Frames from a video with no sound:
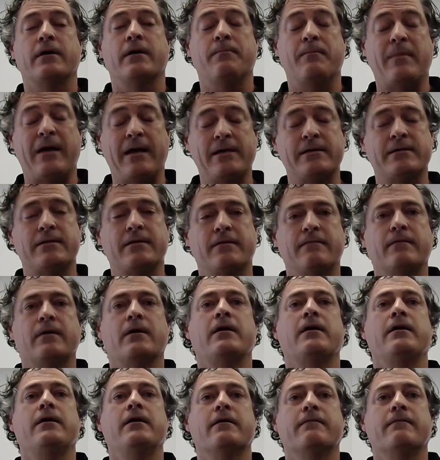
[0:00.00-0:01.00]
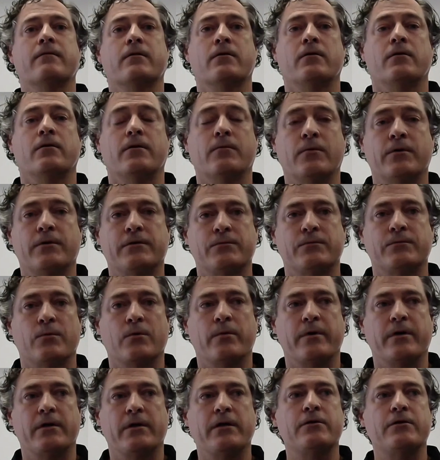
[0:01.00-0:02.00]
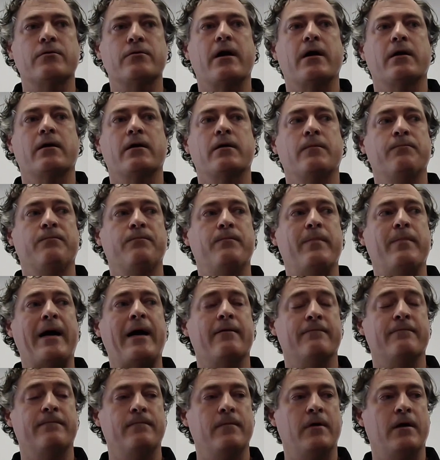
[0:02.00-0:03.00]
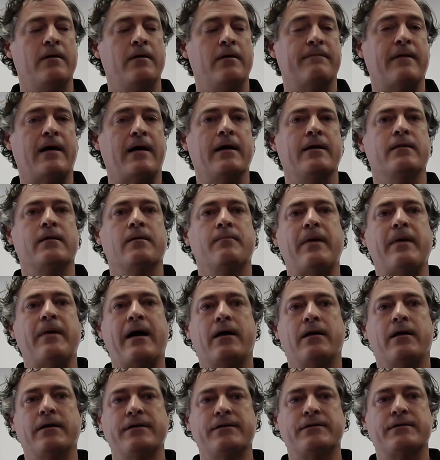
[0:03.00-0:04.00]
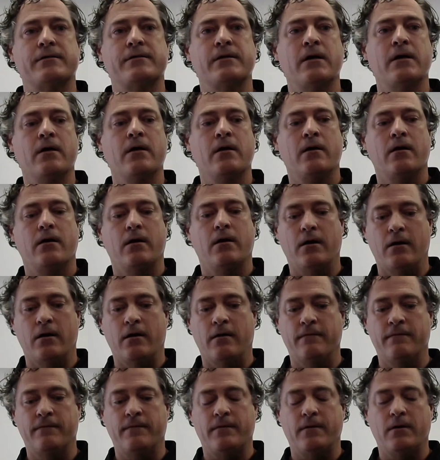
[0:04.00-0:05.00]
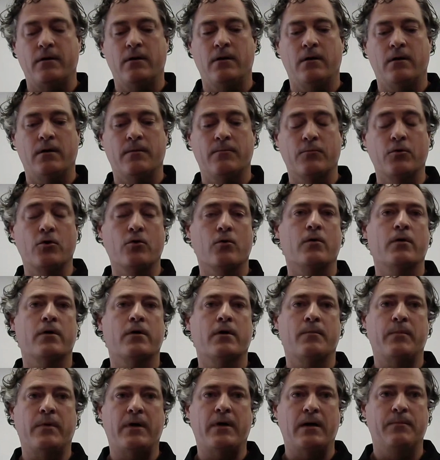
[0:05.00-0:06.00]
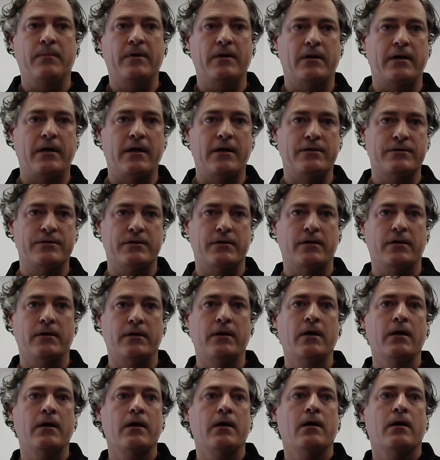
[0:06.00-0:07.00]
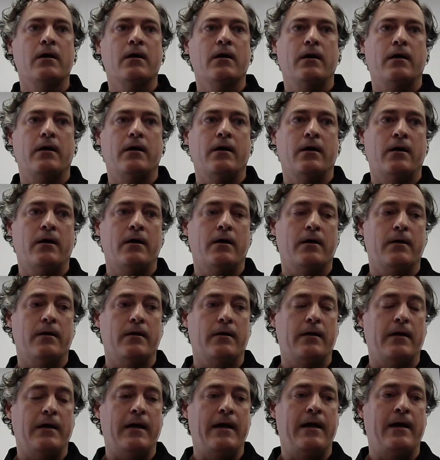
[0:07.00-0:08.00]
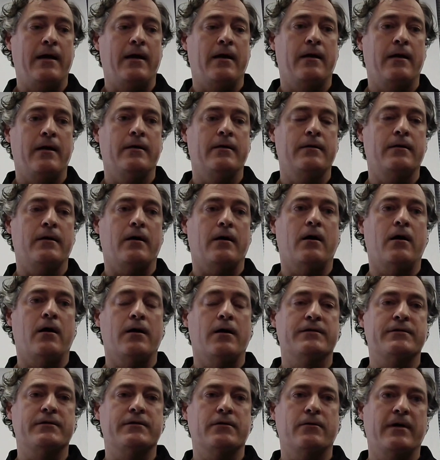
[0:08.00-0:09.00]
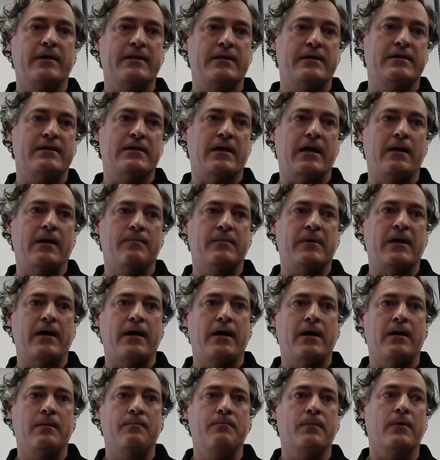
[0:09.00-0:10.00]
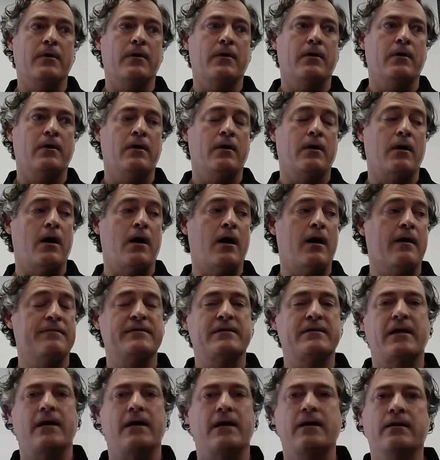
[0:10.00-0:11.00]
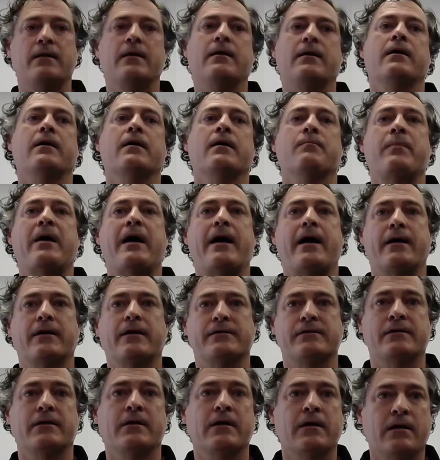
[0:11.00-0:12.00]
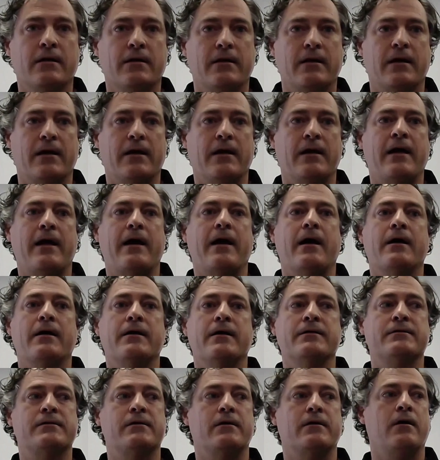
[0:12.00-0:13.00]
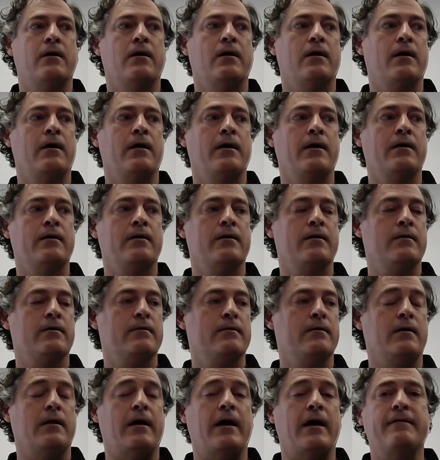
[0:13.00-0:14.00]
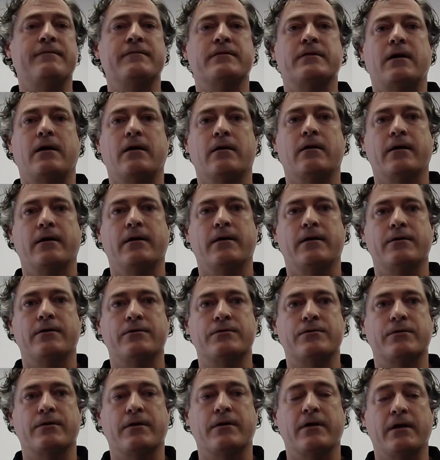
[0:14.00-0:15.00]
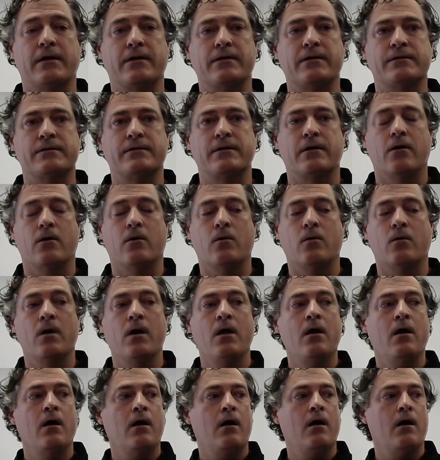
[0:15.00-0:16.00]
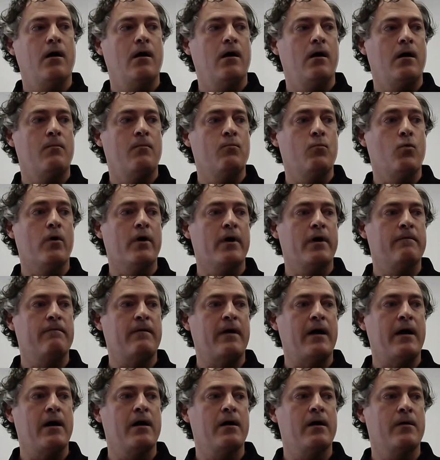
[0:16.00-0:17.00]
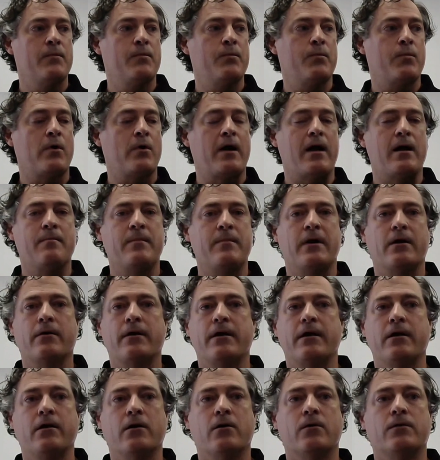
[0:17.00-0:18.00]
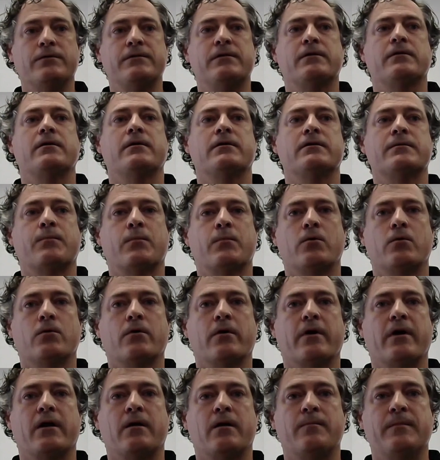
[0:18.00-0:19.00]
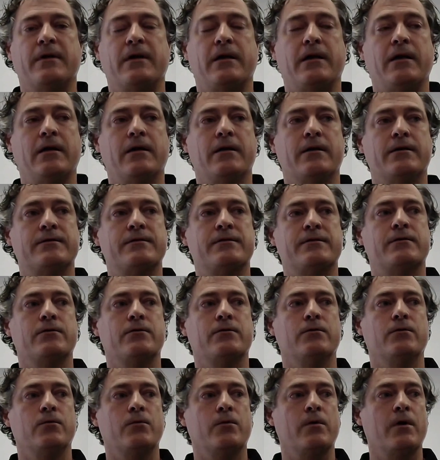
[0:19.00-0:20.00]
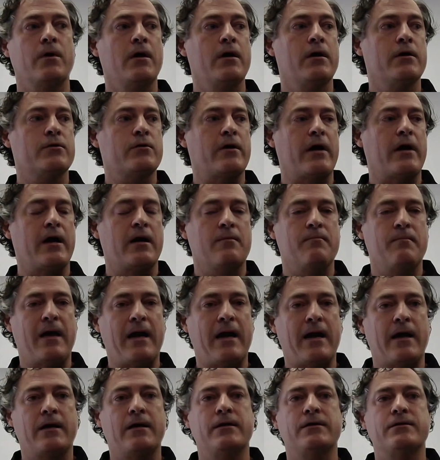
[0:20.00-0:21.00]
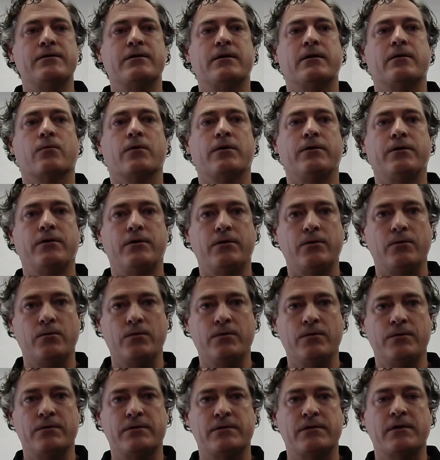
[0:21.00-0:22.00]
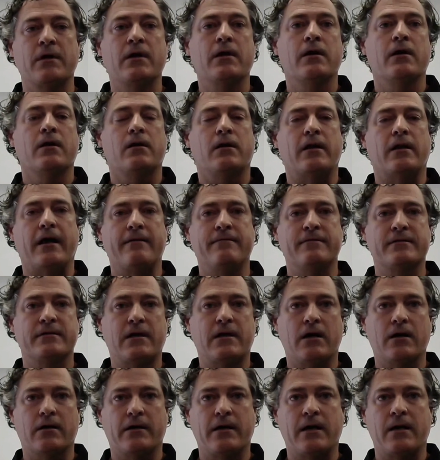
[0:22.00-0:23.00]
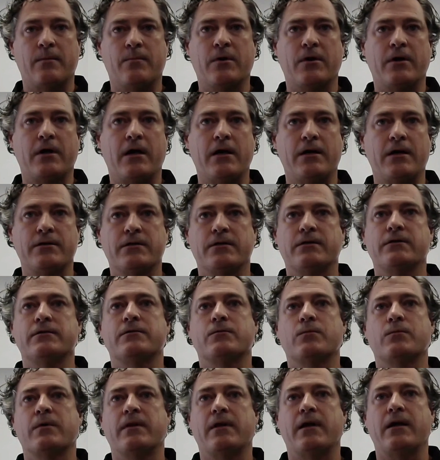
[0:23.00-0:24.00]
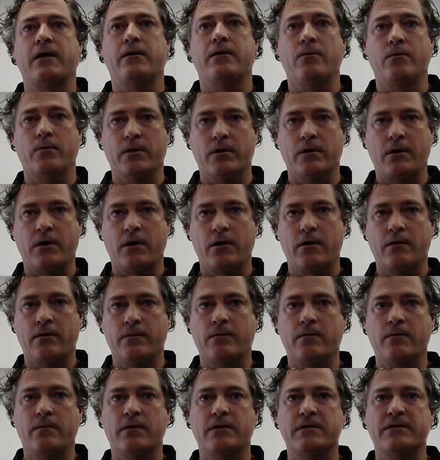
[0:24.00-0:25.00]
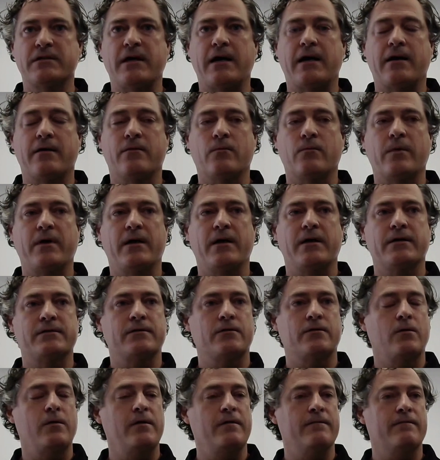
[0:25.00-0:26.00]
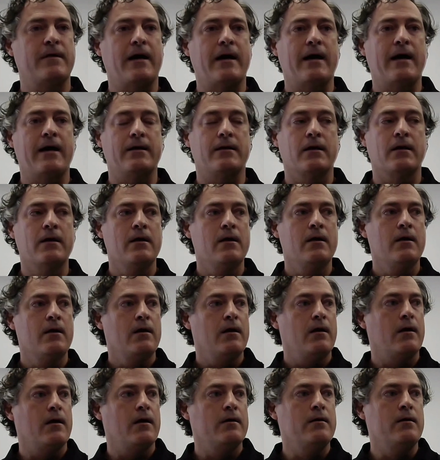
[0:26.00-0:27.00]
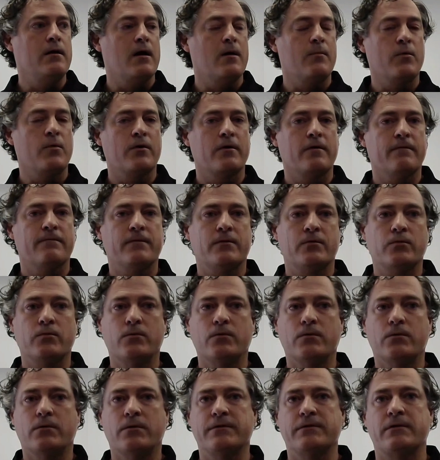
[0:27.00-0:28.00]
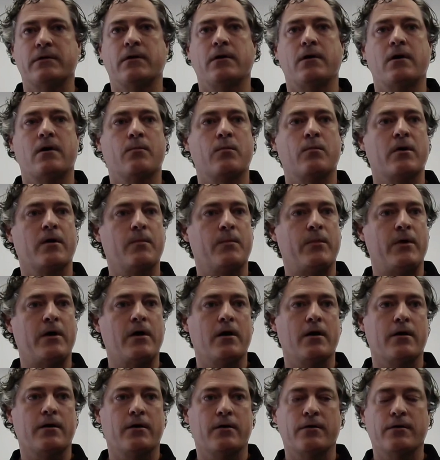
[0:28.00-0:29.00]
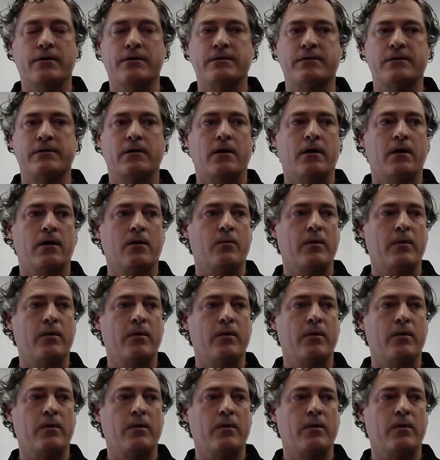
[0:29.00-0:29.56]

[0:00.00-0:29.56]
And it makes it very difficult because we're really trying to find the balance of growing a population and also at the same time offsetting the impacts that it has on the livestock industry. And so one of our primary goals of this program is to try to manage and reduce livestock depredations when they do occur through the Southwest. So we've got a number of tools, a number of partners.